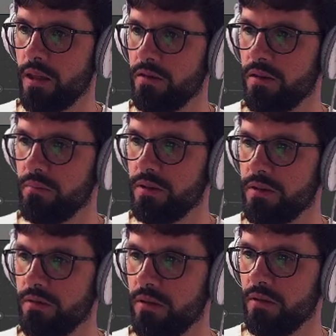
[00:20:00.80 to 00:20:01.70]
the
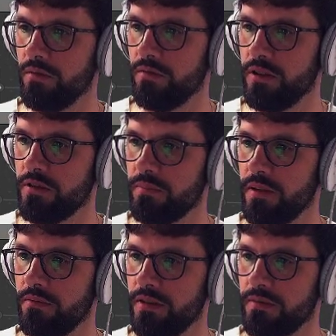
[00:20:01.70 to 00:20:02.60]
material on the face
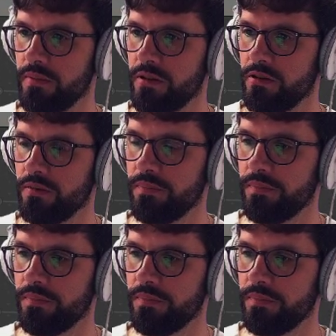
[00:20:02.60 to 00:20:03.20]
mesh.